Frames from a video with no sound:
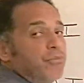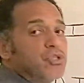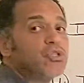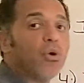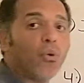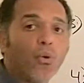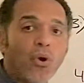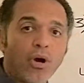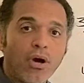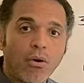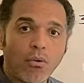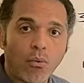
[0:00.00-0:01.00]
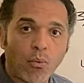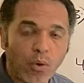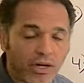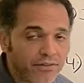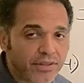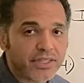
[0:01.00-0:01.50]
So,
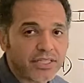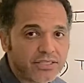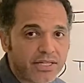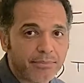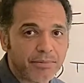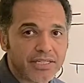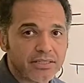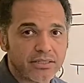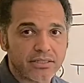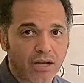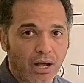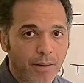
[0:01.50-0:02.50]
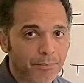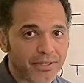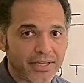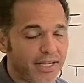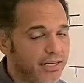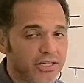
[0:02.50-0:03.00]
one of the things that makes this
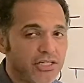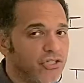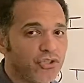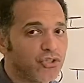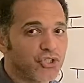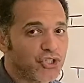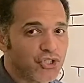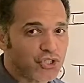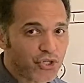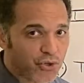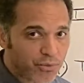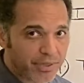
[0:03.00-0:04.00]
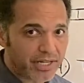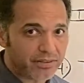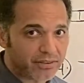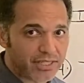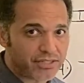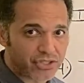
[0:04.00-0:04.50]
complicated is there's so many
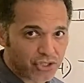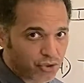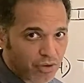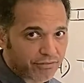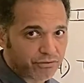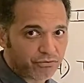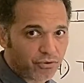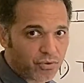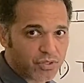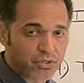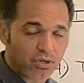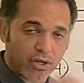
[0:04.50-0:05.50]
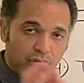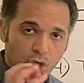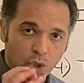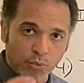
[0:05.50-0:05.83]
things that you have to focus on